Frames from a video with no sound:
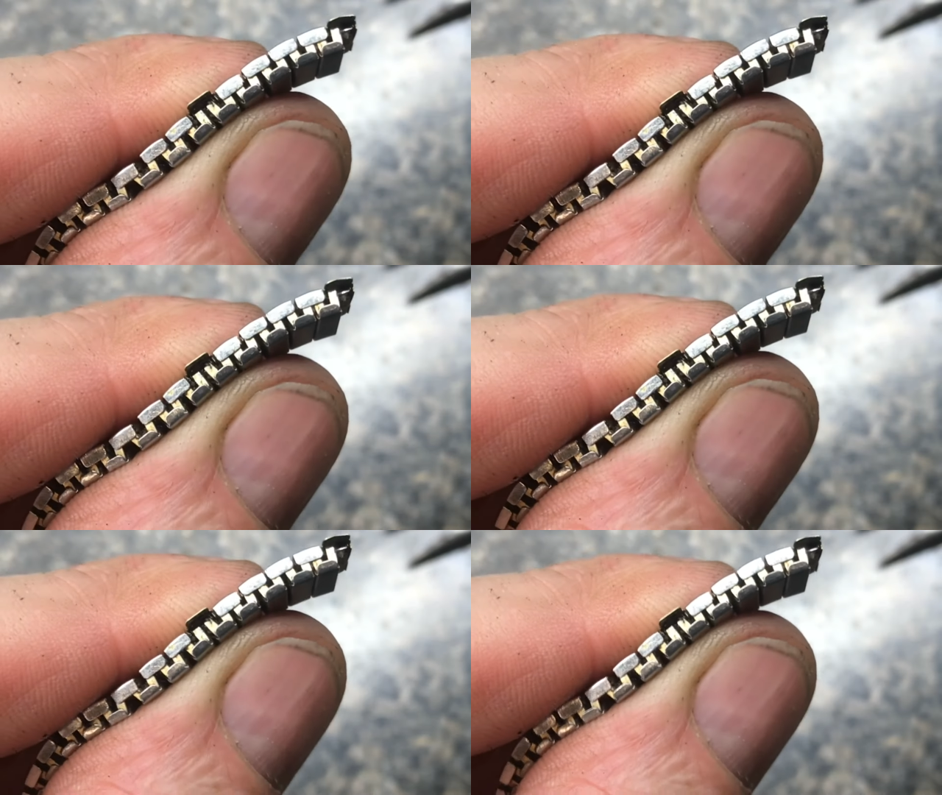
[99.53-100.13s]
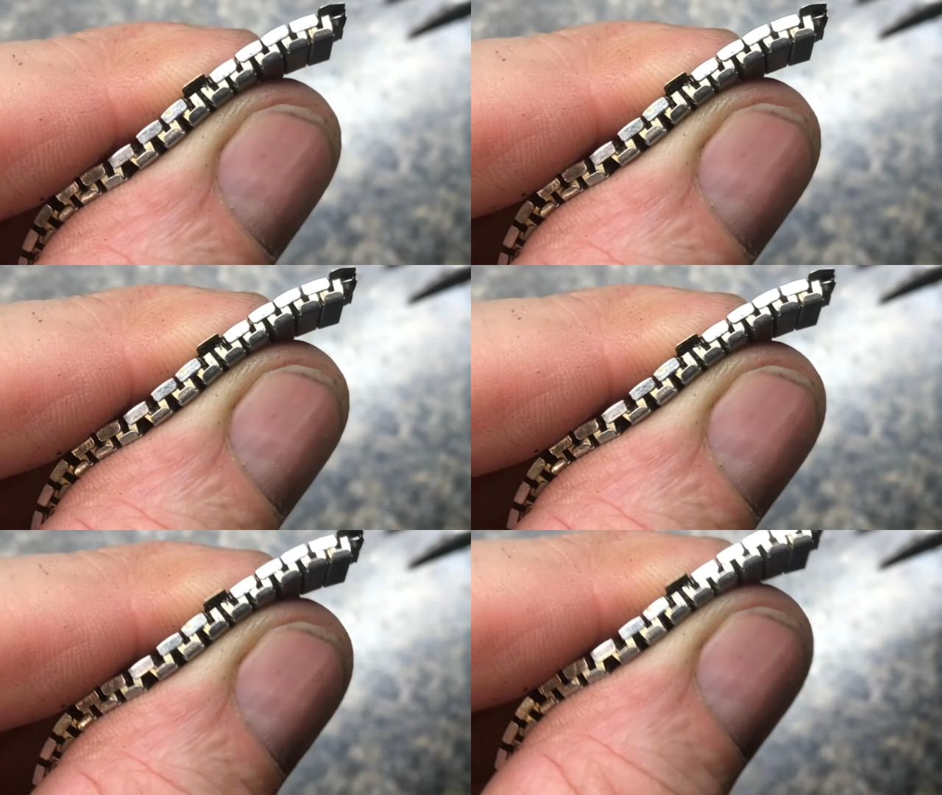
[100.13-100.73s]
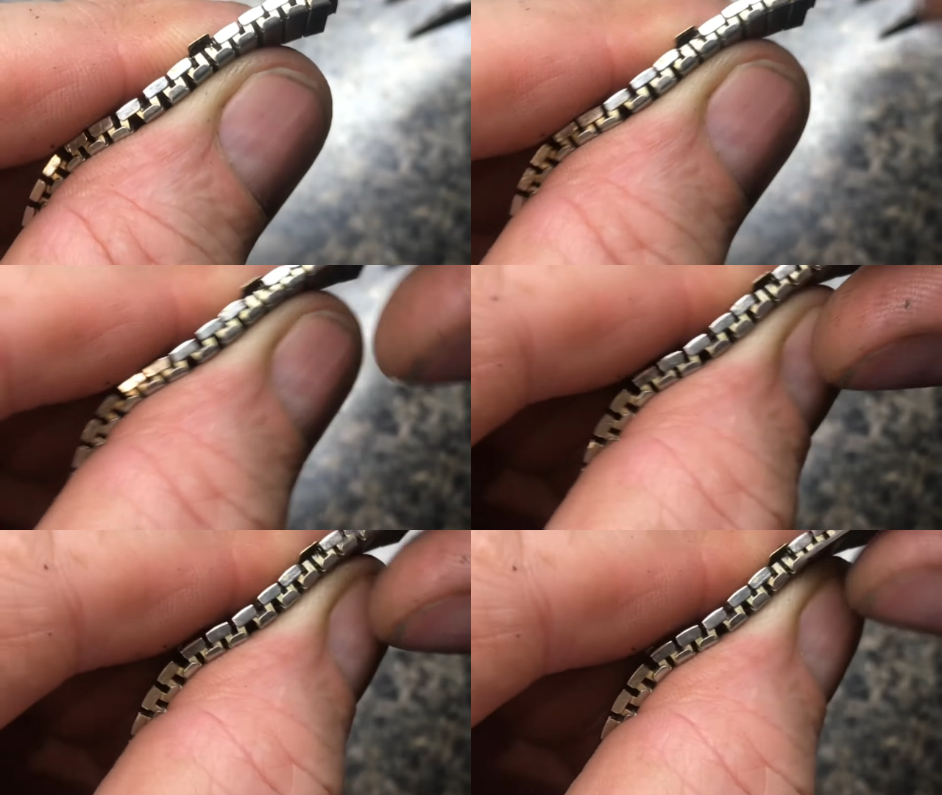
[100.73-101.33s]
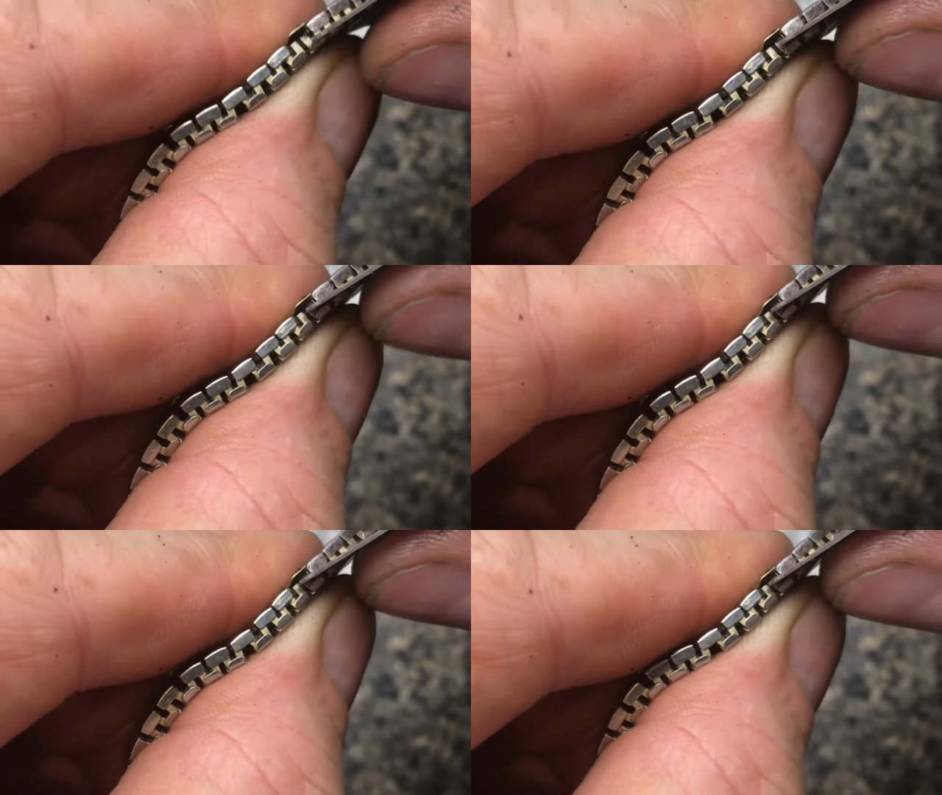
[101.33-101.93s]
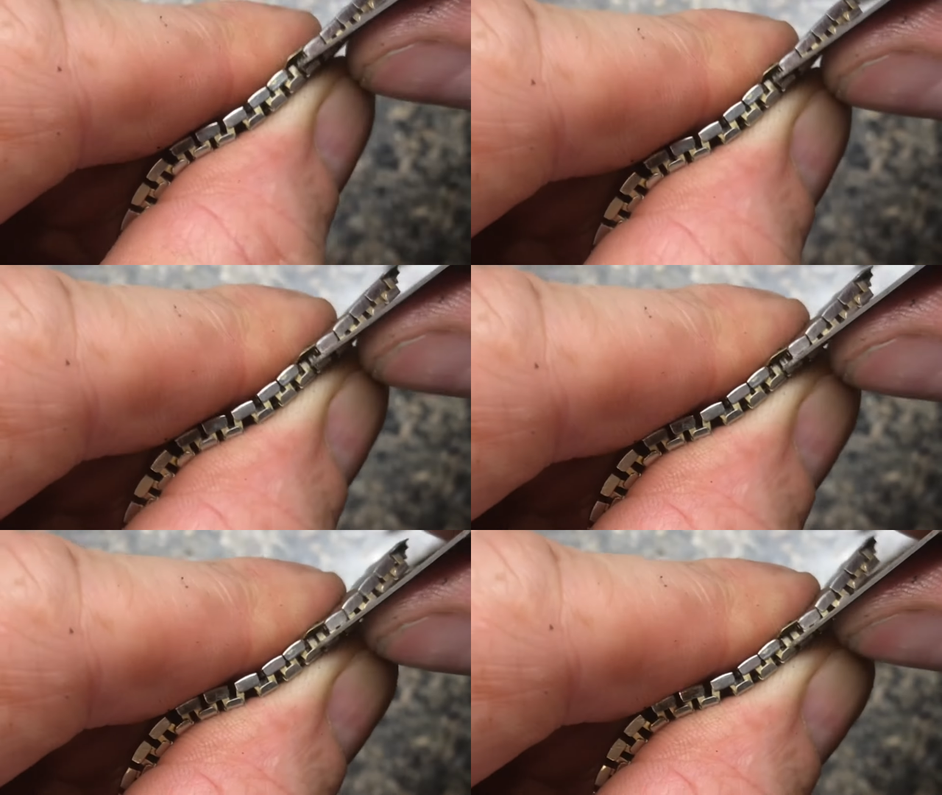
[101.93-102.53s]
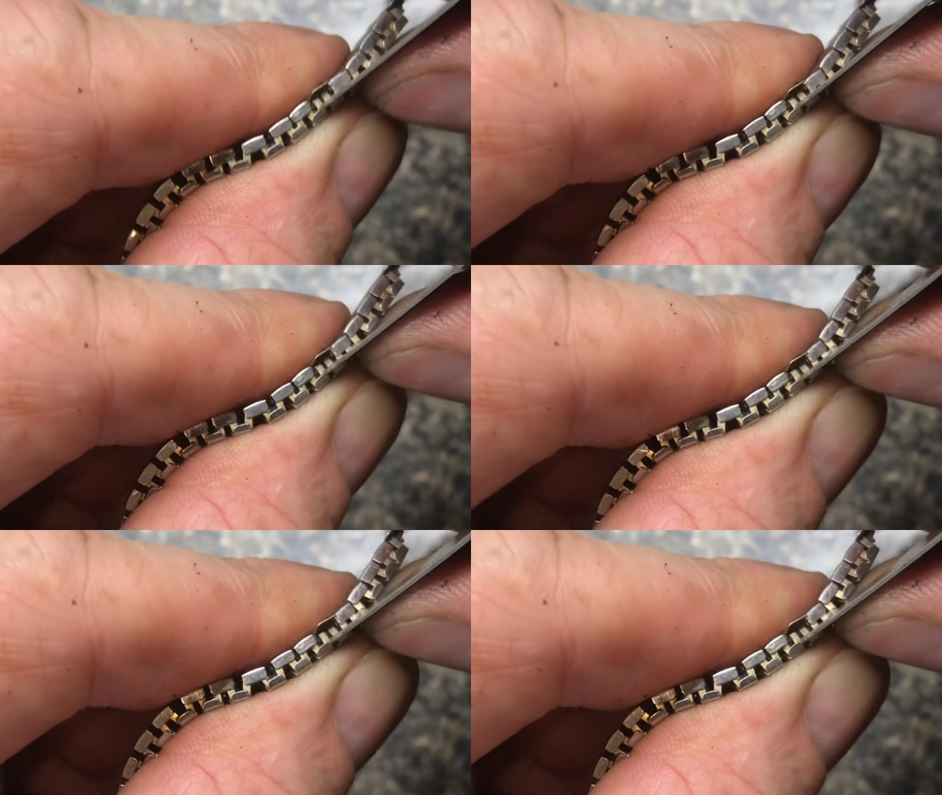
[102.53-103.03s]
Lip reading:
(no speaker visible)